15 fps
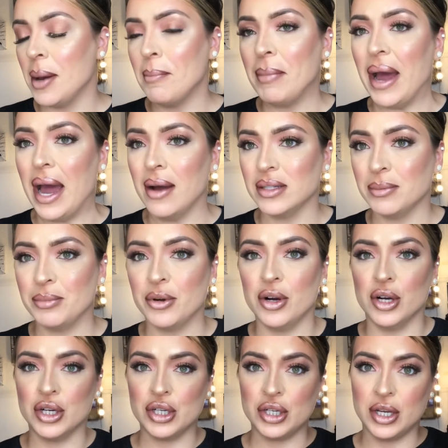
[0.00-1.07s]
powder
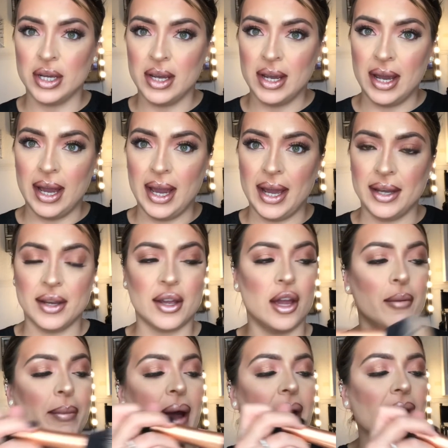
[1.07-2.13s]
brush and go
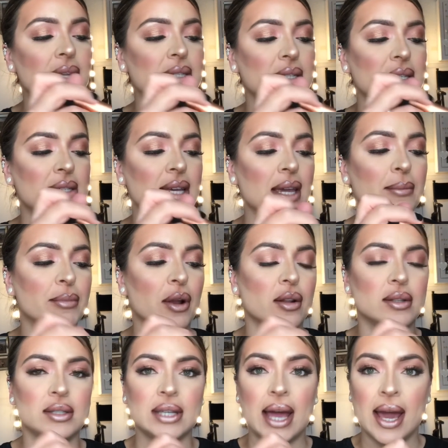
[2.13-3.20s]
back into the same
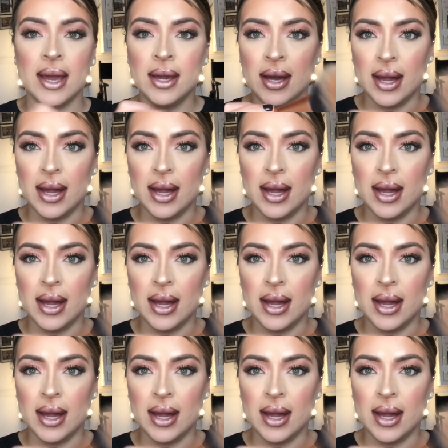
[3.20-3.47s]
bronzer,